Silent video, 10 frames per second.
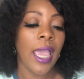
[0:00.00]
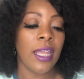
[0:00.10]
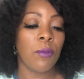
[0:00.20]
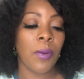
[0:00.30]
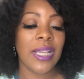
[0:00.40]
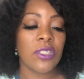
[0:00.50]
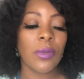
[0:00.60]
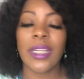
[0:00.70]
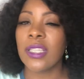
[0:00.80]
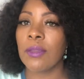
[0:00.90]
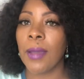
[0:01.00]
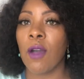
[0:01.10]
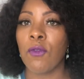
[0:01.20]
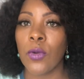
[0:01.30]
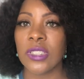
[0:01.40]
And the price on it is
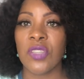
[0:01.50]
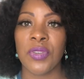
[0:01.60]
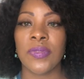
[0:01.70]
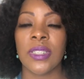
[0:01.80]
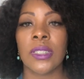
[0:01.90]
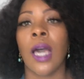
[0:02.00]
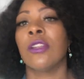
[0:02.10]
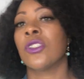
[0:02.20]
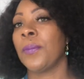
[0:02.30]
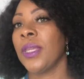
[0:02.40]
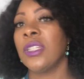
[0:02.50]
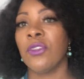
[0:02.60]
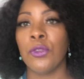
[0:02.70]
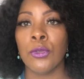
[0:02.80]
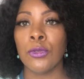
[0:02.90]
about $14, $15, depending
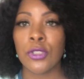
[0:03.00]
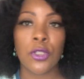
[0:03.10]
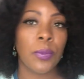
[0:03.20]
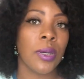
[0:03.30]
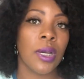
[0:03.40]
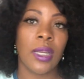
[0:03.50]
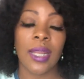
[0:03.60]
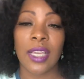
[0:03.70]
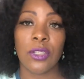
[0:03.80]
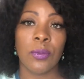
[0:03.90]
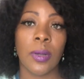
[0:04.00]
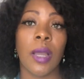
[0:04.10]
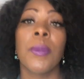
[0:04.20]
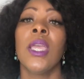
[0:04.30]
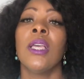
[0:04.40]
if you use coupon or not
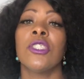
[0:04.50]
coupon.